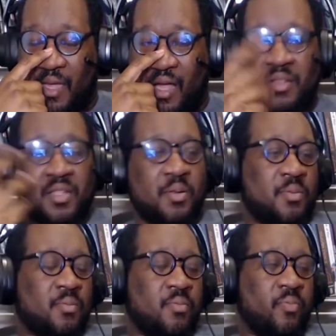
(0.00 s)
Also,
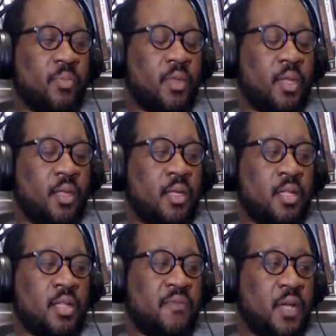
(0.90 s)

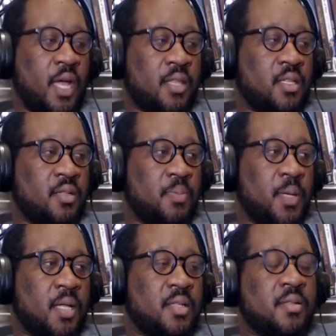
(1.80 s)
because I forgot this
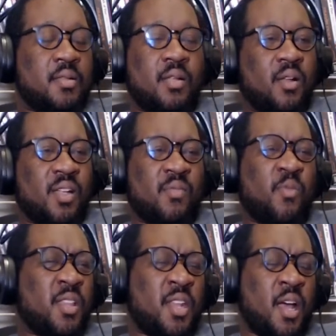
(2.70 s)
because it's
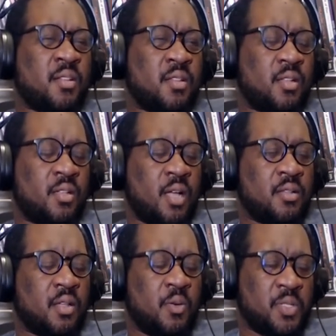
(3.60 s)
really
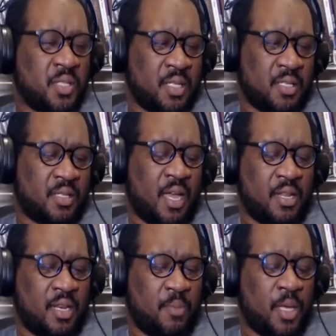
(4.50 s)
non-consequential and kind
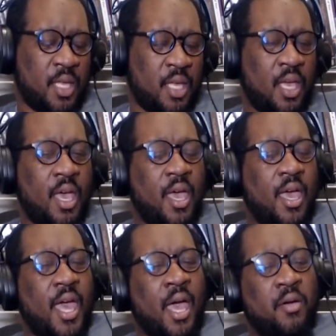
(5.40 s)
of nitpicky.
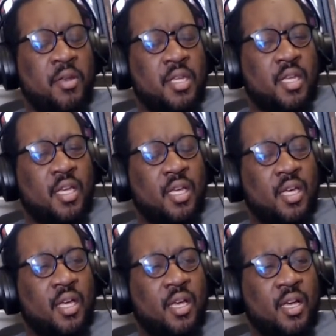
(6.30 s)
How did
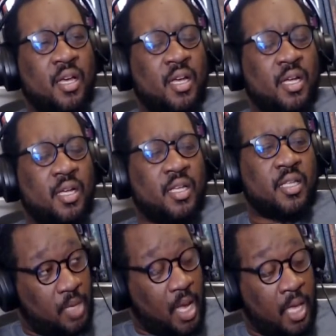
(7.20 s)
uh
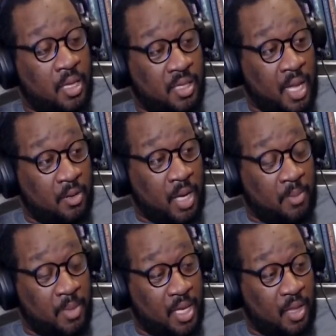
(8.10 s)
I said her
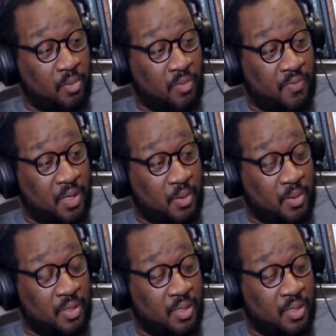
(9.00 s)
name in the other review?